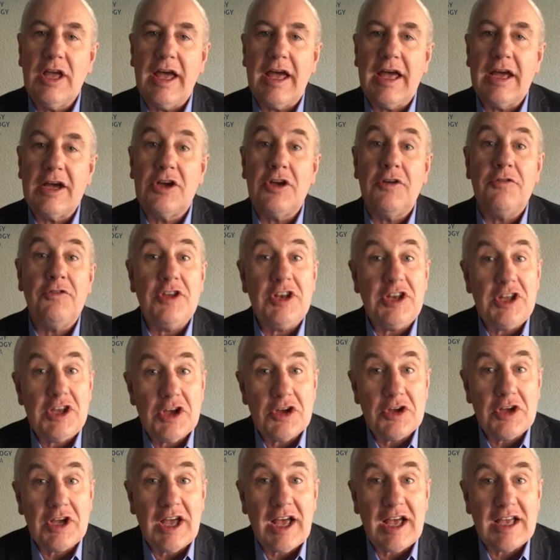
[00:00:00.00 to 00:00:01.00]

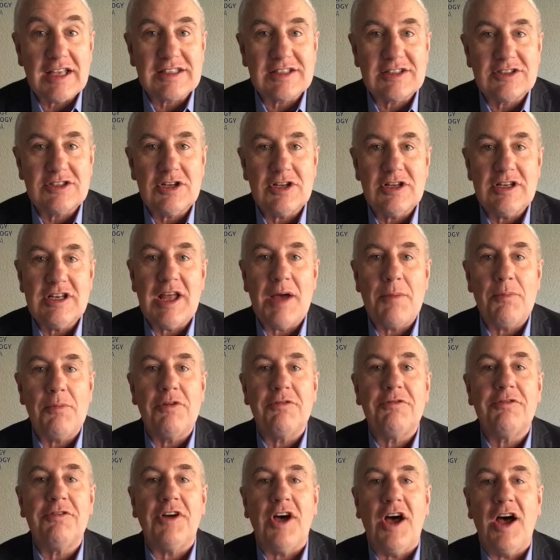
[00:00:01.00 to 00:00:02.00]
COVIDeocast number
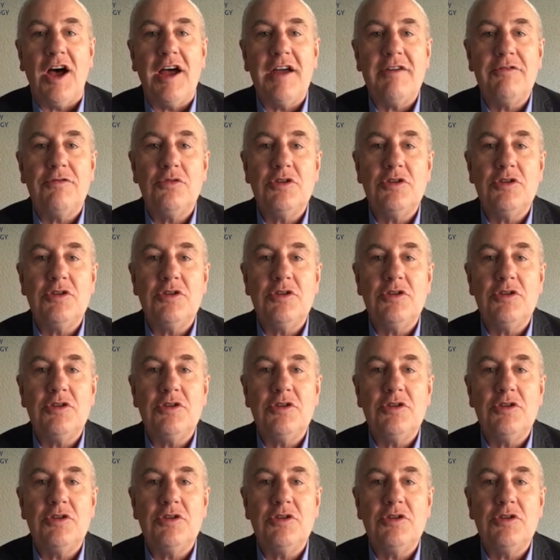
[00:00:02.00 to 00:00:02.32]
5,